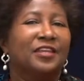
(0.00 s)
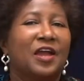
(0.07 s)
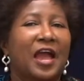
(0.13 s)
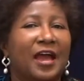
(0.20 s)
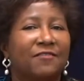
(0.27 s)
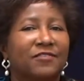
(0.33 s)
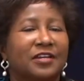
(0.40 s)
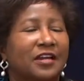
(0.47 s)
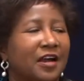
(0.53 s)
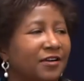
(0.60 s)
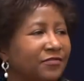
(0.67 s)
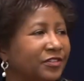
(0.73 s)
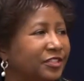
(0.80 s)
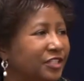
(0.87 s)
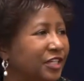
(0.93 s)
you're having
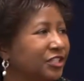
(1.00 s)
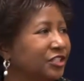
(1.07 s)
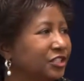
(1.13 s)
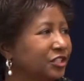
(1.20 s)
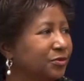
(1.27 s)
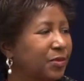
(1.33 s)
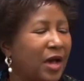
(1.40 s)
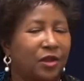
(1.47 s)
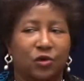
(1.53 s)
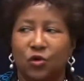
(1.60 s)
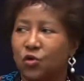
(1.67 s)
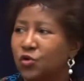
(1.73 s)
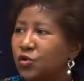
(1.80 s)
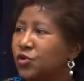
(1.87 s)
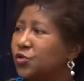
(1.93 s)
conversations about
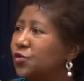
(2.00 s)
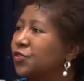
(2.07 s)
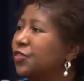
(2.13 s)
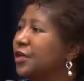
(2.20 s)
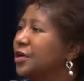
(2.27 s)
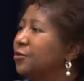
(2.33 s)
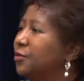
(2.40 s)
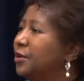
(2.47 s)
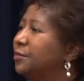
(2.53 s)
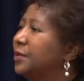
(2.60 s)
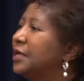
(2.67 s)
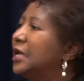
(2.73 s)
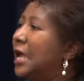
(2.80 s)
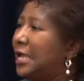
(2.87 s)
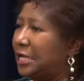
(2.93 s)
who do you think would
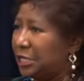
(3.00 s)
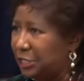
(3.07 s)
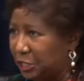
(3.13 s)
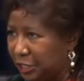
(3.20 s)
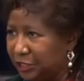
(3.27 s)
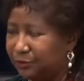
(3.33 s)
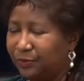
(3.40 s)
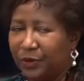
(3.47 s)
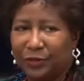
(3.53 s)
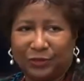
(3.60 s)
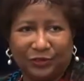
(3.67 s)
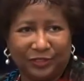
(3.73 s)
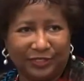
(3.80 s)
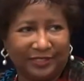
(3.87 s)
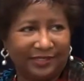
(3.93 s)
be a good
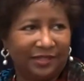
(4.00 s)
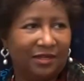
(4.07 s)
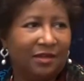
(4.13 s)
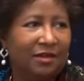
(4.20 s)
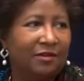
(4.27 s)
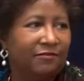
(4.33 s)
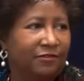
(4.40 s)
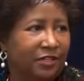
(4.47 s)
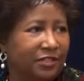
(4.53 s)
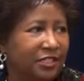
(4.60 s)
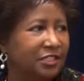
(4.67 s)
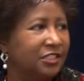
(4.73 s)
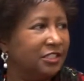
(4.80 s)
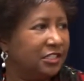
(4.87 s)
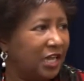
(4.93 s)
person for
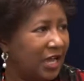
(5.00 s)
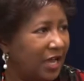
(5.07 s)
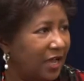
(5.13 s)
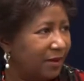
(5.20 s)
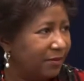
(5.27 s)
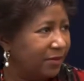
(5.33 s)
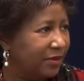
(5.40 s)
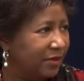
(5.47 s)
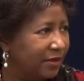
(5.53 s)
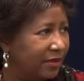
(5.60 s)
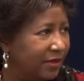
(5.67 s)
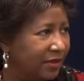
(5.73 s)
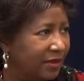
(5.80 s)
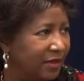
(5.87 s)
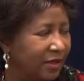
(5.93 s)
this job,
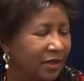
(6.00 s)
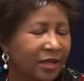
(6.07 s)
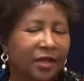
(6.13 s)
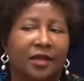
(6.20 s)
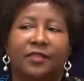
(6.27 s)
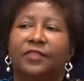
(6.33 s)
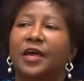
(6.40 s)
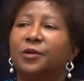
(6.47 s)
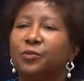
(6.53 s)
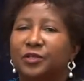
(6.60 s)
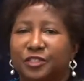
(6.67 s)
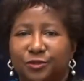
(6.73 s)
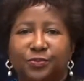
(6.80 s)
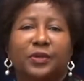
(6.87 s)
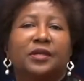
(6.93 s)
they would
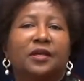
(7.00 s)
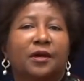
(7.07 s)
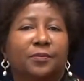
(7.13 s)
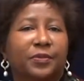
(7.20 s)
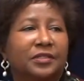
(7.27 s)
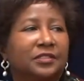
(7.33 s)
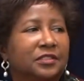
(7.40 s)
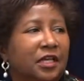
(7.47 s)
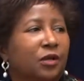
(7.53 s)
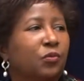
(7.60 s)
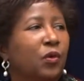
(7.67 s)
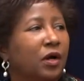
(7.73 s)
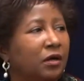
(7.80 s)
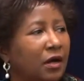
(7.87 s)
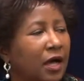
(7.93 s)
speak up and say,
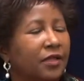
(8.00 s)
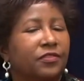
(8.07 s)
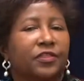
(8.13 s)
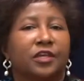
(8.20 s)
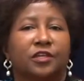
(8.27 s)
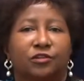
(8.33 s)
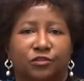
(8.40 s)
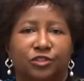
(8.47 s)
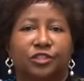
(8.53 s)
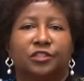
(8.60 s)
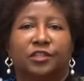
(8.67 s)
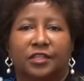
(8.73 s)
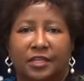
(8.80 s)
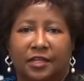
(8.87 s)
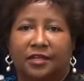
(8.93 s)
"Well, I think you
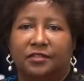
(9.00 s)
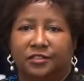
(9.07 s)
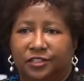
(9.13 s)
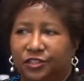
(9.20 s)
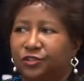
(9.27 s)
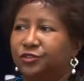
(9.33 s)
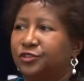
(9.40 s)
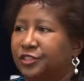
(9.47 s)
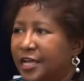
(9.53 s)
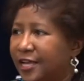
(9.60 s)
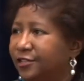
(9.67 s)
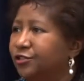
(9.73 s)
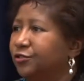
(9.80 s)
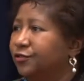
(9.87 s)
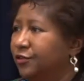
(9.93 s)
should consider
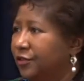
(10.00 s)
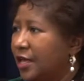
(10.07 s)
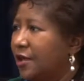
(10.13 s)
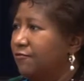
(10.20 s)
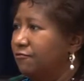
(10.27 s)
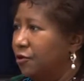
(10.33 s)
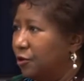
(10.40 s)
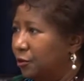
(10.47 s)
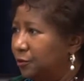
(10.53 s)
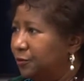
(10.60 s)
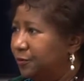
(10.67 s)
Sandra for that role."